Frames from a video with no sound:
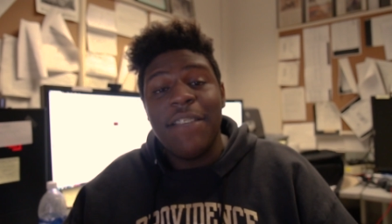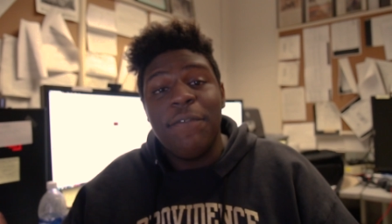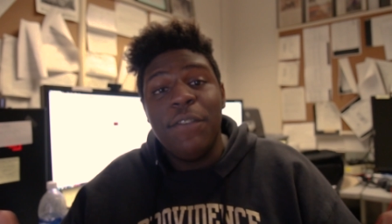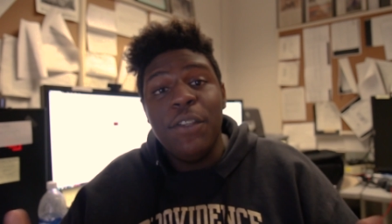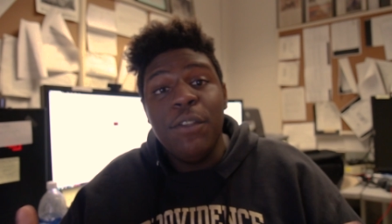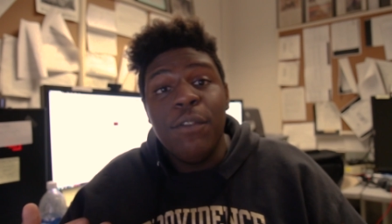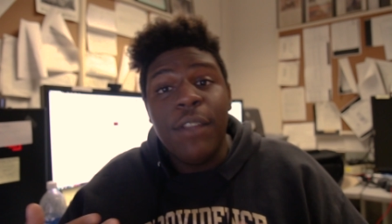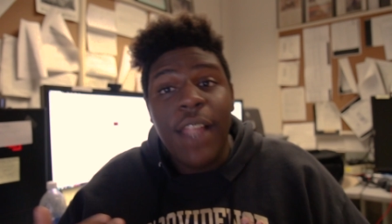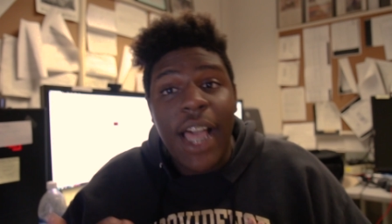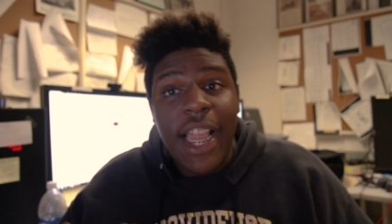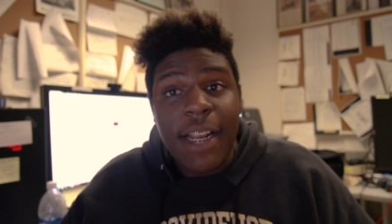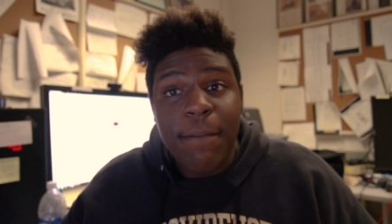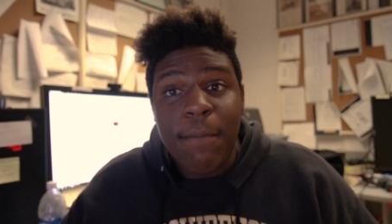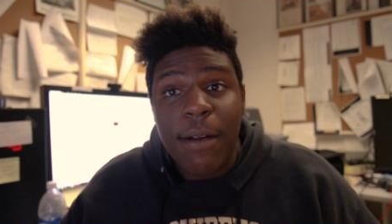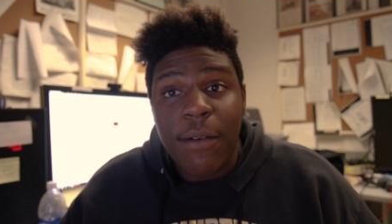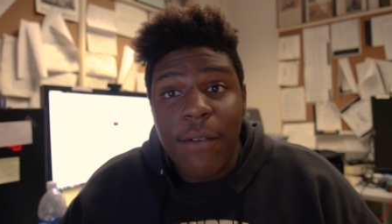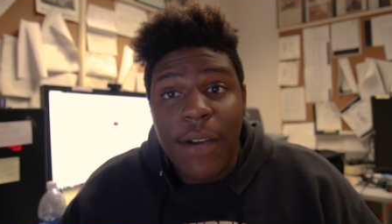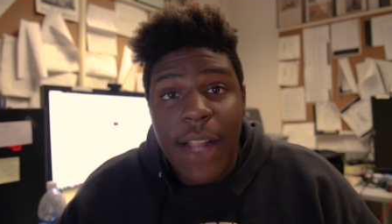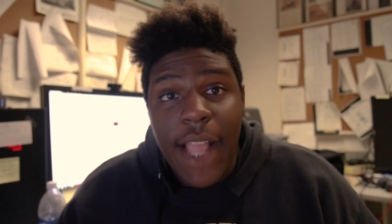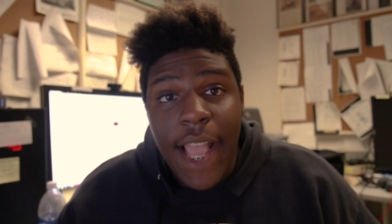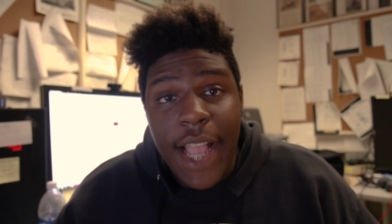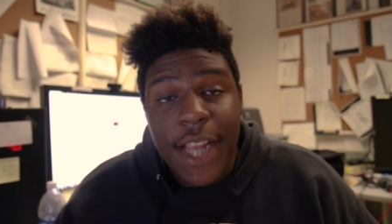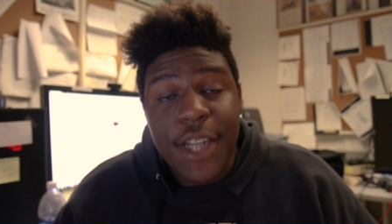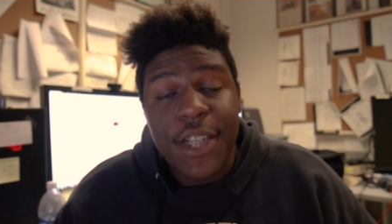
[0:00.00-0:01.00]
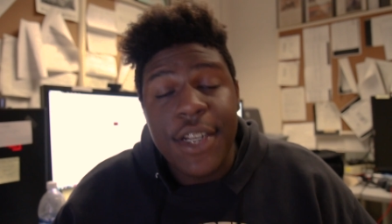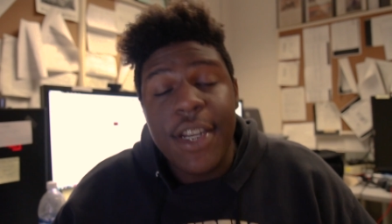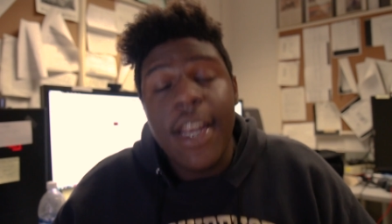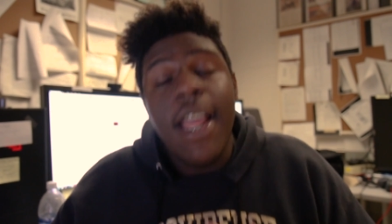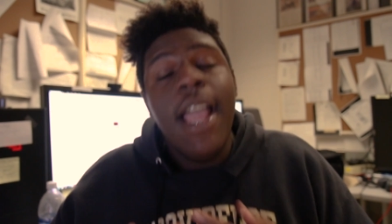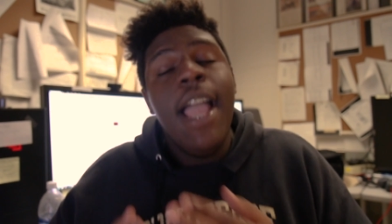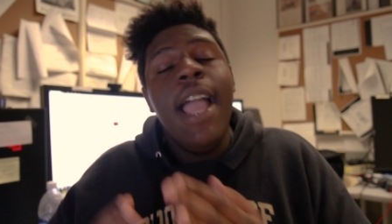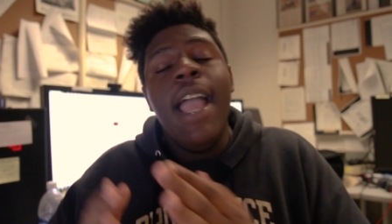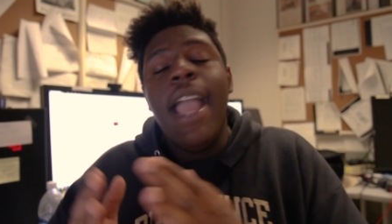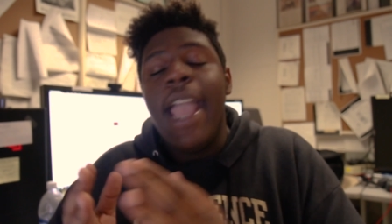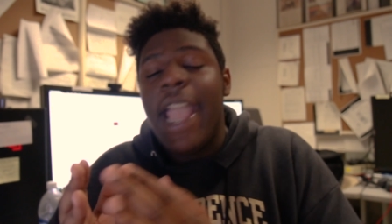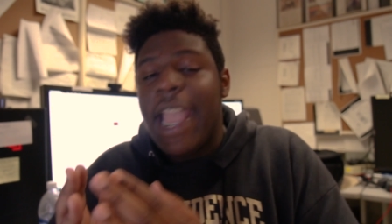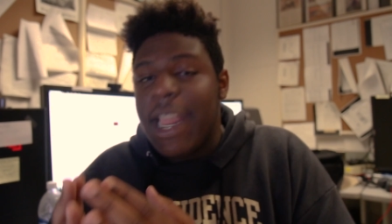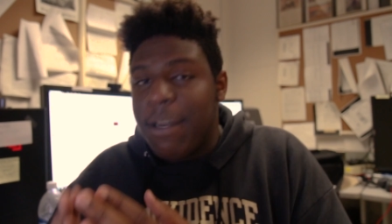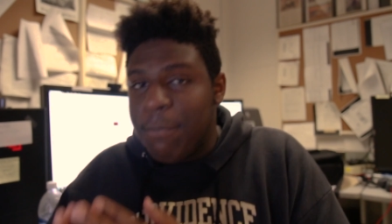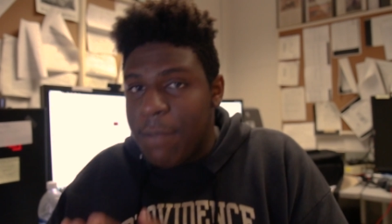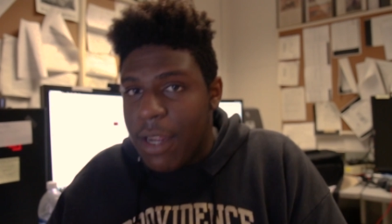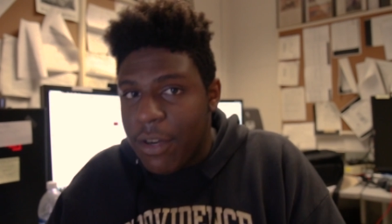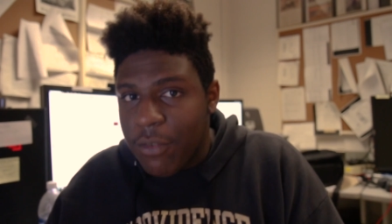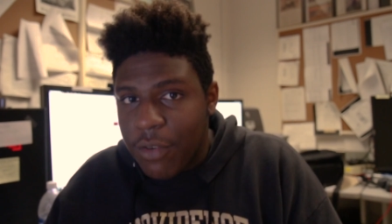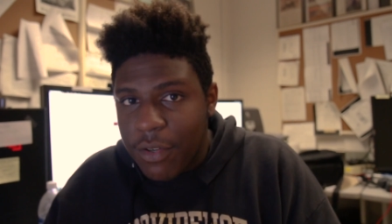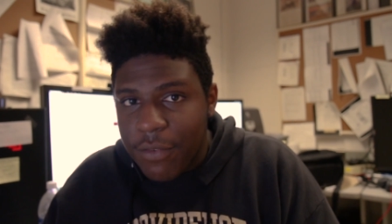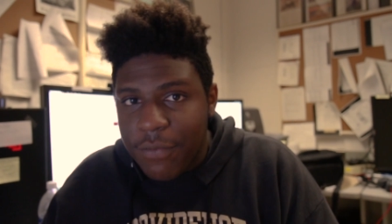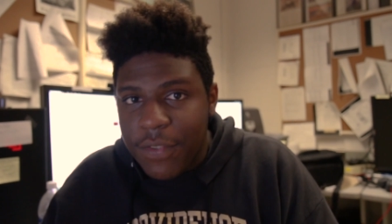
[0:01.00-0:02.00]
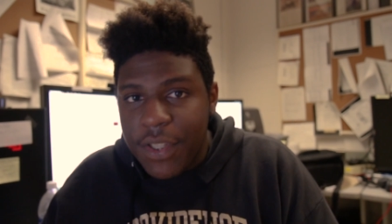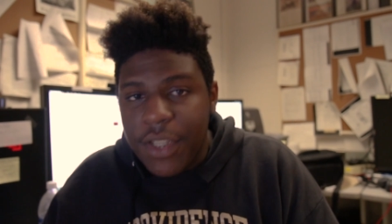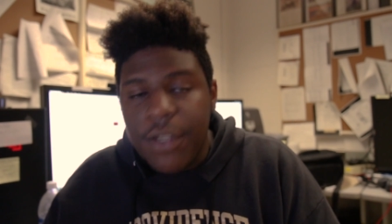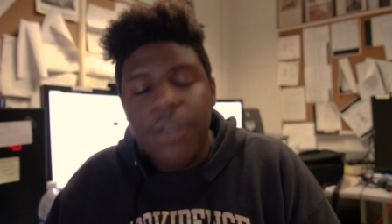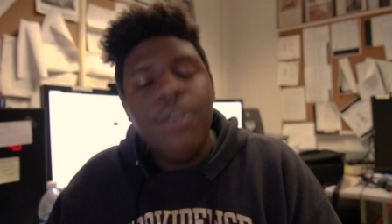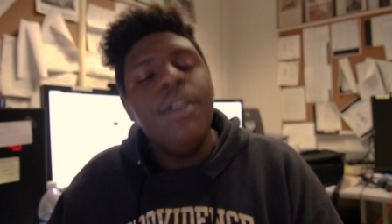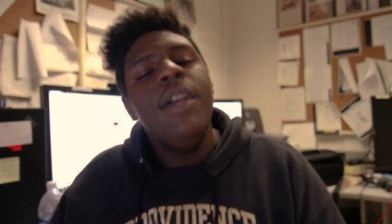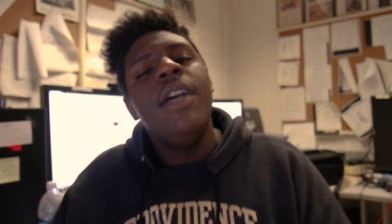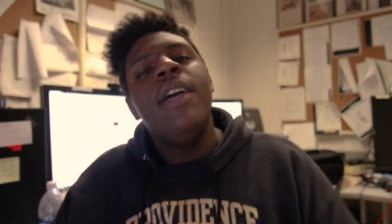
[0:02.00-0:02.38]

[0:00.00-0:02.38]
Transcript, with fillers: If you liked my reaction and my review,